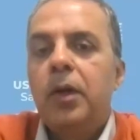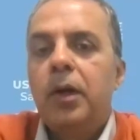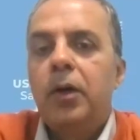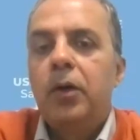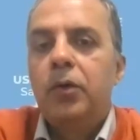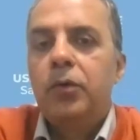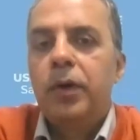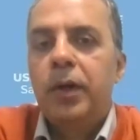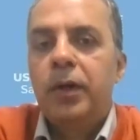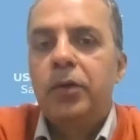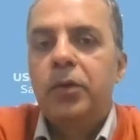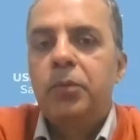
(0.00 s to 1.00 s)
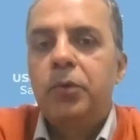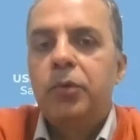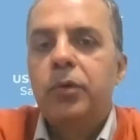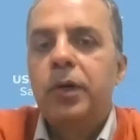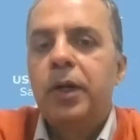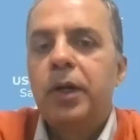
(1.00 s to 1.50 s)
how to rank the
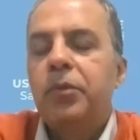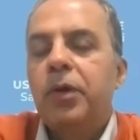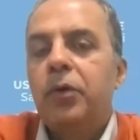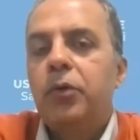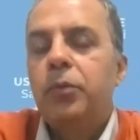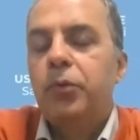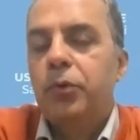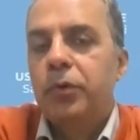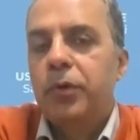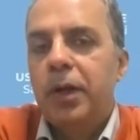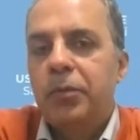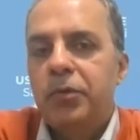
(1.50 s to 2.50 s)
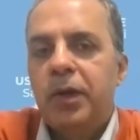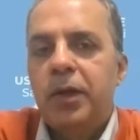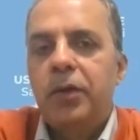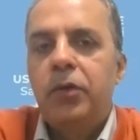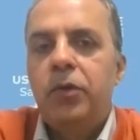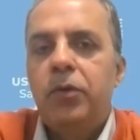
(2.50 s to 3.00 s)
programs, how do programs
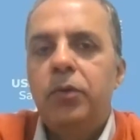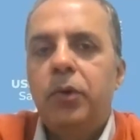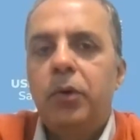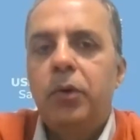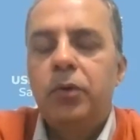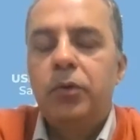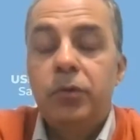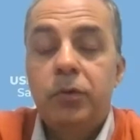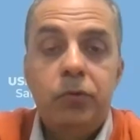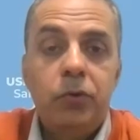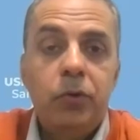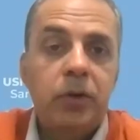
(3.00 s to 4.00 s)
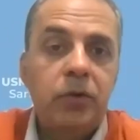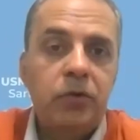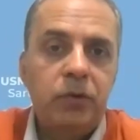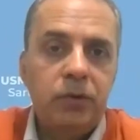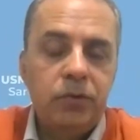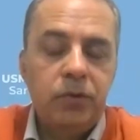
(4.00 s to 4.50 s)
rank you, all those if you are
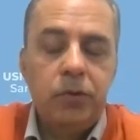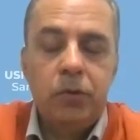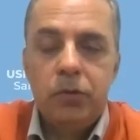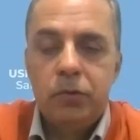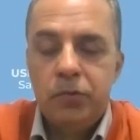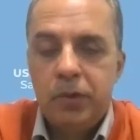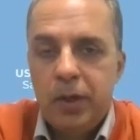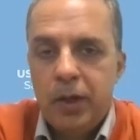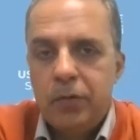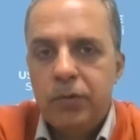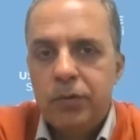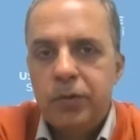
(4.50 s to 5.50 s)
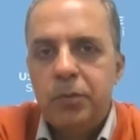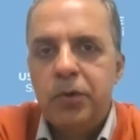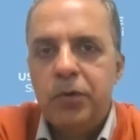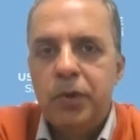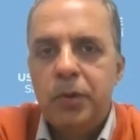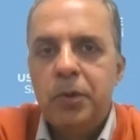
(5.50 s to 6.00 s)
interested, although we'll have a
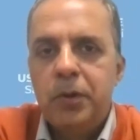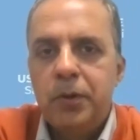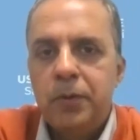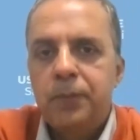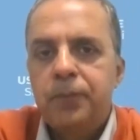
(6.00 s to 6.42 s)
separate webinar.